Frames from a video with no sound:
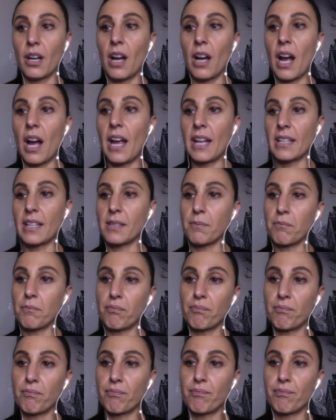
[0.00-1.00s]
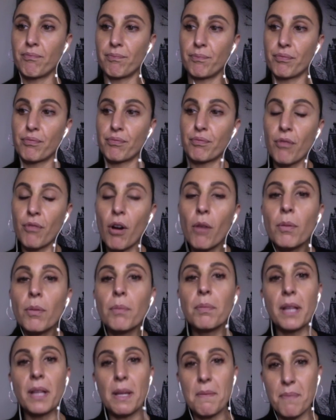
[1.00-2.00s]
it's
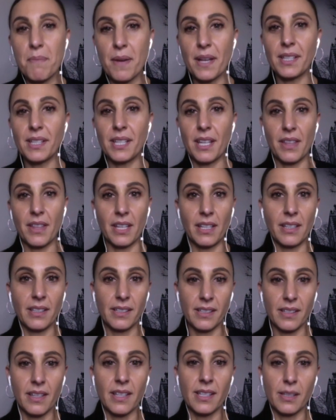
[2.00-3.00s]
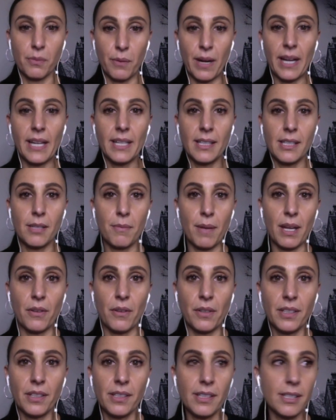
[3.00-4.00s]
probably better that it's this way, to be
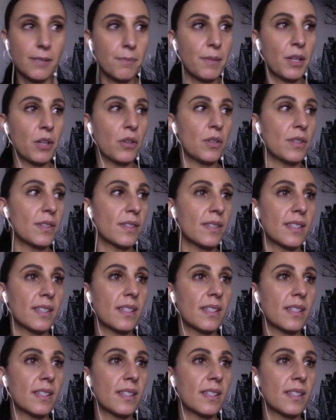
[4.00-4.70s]
honest, because